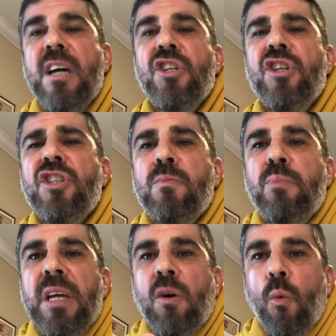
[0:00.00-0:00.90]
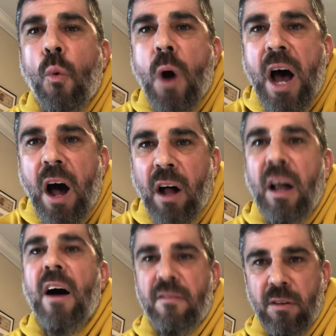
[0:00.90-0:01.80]
to speak well
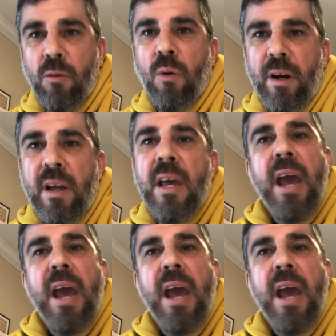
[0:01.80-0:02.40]
of the Lord.